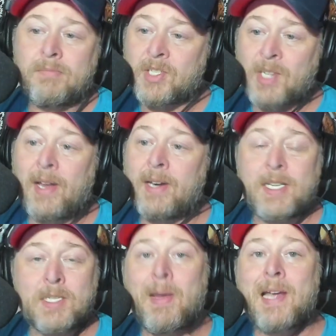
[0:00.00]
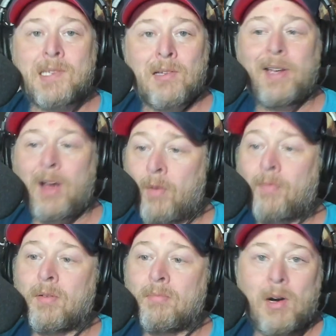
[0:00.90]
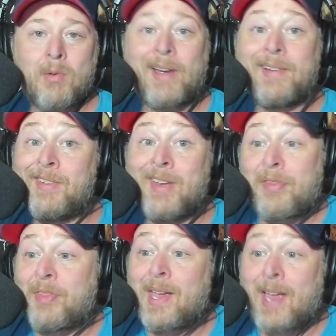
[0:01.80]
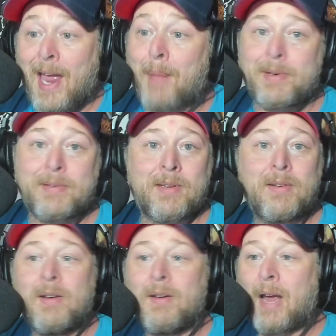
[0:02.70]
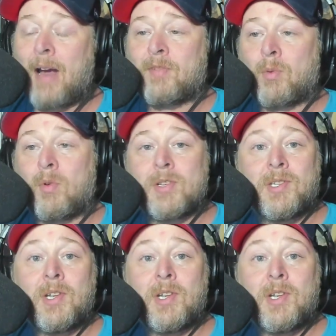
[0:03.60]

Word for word: Son, it's basically over. Okay, nothing happened afterwards.